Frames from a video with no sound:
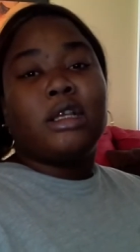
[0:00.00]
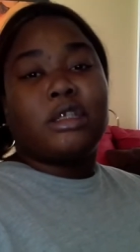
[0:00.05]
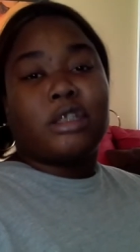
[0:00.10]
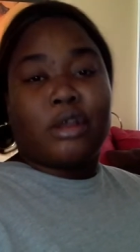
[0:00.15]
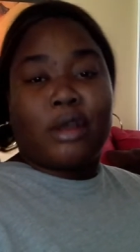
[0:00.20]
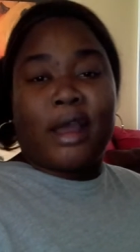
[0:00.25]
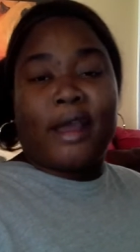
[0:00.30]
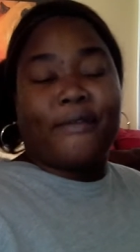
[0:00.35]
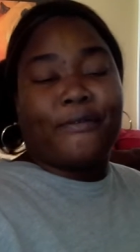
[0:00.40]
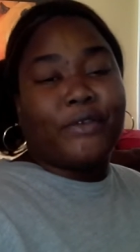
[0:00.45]

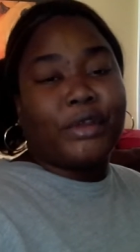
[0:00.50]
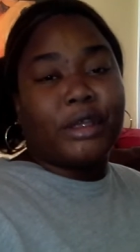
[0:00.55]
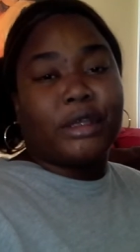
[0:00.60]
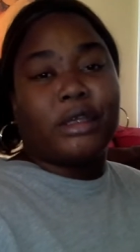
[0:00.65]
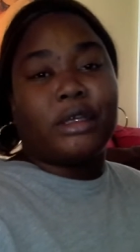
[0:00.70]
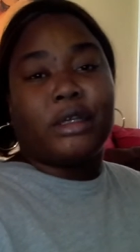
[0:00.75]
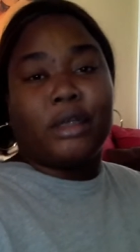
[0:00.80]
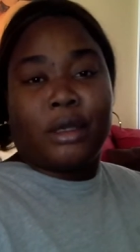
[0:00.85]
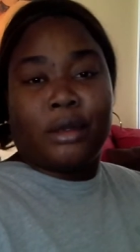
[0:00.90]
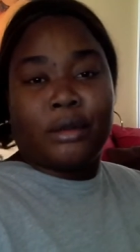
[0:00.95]
So I
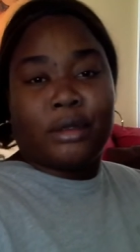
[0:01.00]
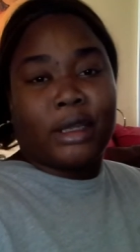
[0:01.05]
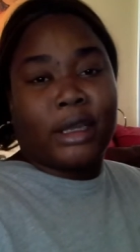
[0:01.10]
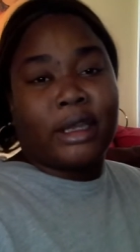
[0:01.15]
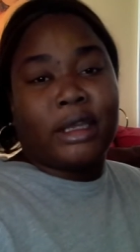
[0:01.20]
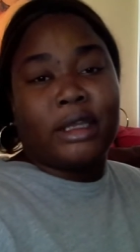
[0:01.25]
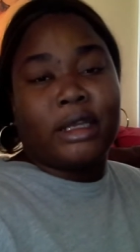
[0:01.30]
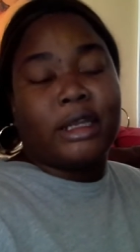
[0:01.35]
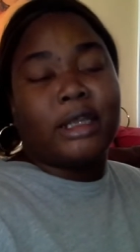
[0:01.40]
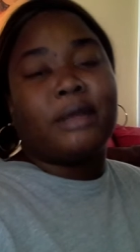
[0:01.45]
figured,
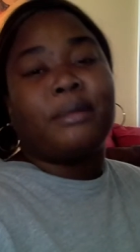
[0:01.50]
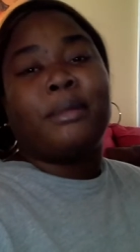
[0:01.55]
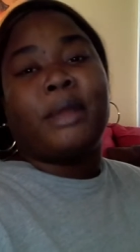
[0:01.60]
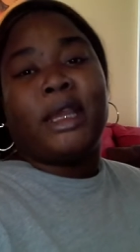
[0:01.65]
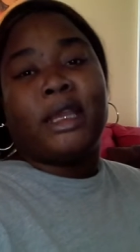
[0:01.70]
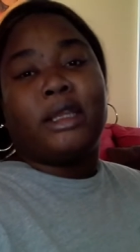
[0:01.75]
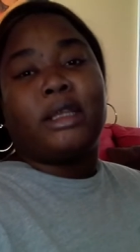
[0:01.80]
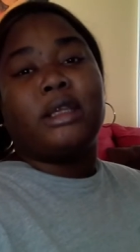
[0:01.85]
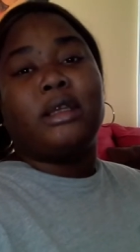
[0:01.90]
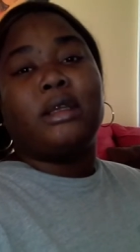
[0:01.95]
okay, he didn't
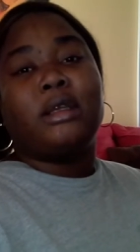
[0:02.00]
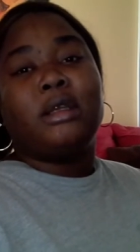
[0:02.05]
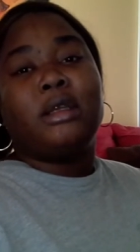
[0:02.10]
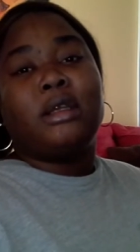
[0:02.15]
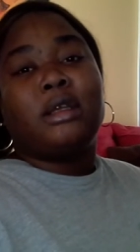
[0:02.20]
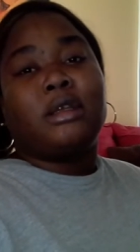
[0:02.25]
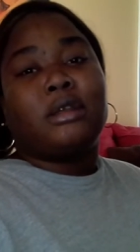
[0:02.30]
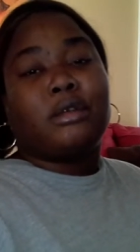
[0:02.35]
make it.